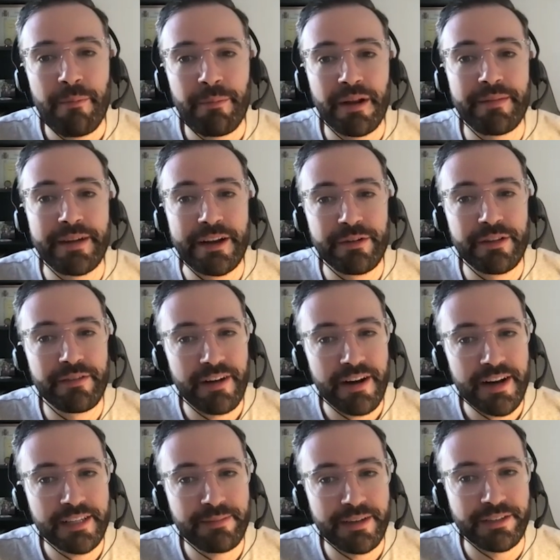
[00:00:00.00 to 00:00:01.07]
but I'm here with a
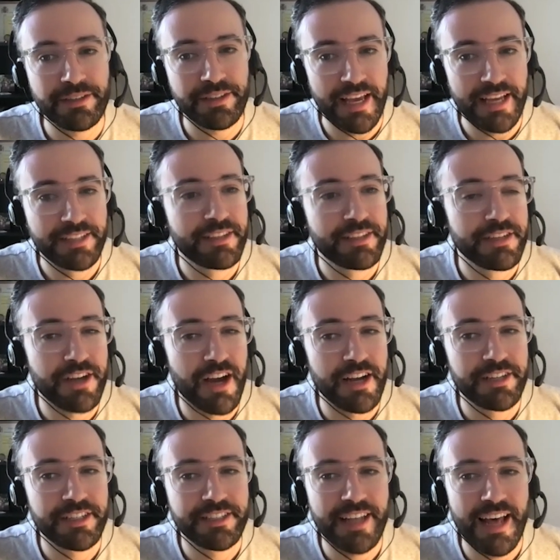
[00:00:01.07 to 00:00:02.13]
very special guest,
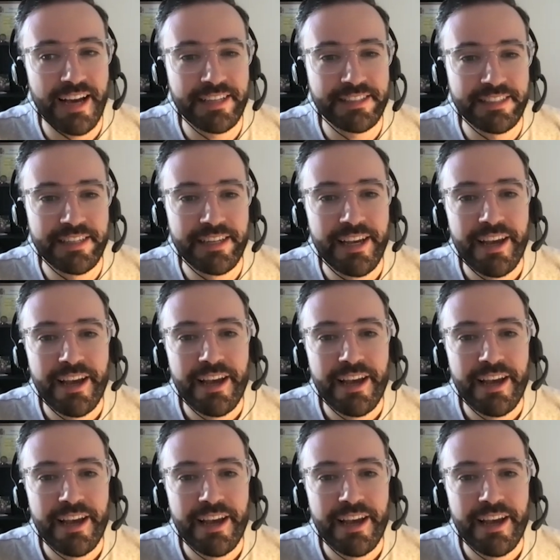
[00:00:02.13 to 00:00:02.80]
Josh Saxon.